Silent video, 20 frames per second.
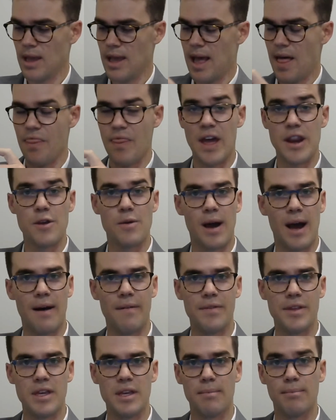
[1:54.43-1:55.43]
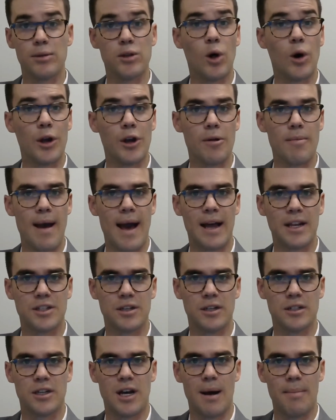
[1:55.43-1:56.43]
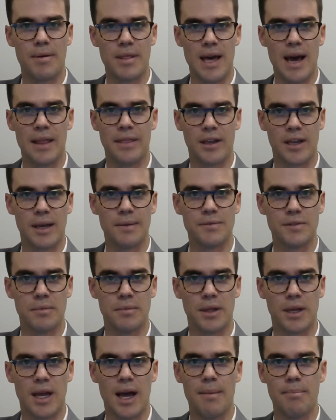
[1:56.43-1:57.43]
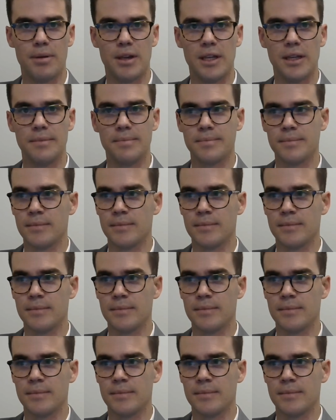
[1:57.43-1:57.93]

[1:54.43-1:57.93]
And then you have the employer match on top of that comes from the company.